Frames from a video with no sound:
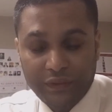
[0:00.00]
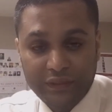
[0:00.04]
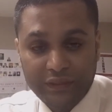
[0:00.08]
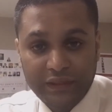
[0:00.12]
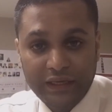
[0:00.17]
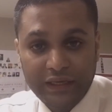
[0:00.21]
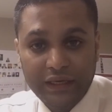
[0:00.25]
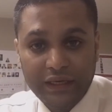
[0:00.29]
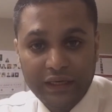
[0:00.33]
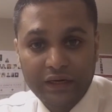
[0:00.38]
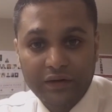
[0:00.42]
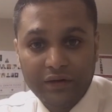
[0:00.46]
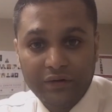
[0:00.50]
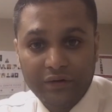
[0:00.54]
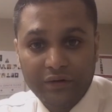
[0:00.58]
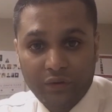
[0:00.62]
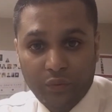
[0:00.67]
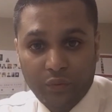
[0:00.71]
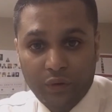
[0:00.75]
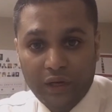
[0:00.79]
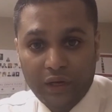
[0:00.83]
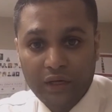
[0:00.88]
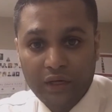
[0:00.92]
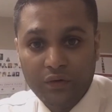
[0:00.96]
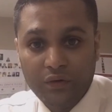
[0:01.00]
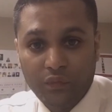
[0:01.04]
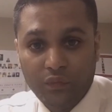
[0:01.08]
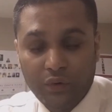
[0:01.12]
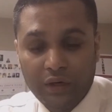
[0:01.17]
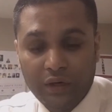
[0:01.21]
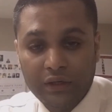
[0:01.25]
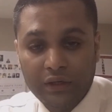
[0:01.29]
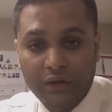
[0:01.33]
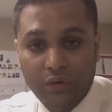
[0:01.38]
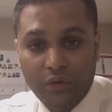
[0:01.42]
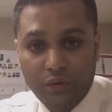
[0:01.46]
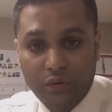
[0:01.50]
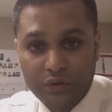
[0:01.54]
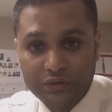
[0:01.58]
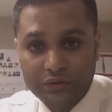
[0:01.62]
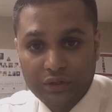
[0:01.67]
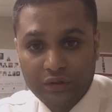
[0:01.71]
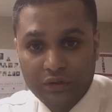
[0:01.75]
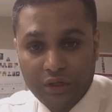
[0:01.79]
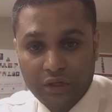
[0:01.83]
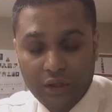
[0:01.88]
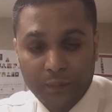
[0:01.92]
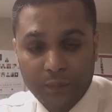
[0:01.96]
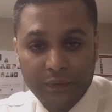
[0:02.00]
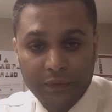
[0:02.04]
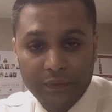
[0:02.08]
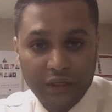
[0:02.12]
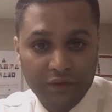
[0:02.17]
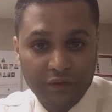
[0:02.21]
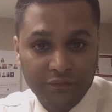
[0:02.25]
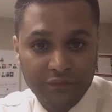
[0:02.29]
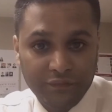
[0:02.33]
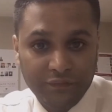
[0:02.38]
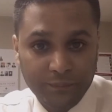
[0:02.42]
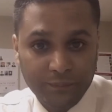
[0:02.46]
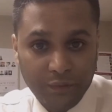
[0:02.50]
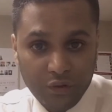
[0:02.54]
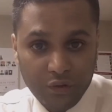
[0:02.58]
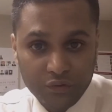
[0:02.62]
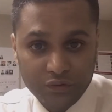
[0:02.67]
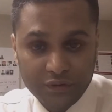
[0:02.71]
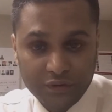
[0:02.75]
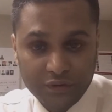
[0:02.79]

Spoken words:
they required 1 original copy of both,